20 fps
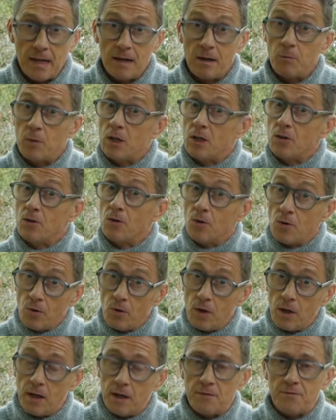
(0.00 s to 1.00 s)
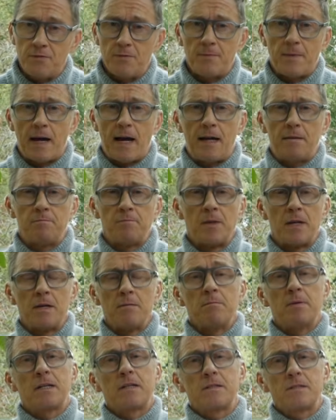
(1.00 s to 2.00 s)
and we can all learn from that,
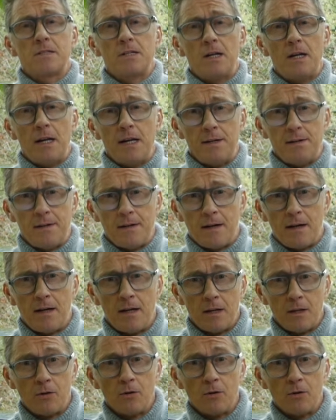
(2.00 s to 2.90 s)
because Linda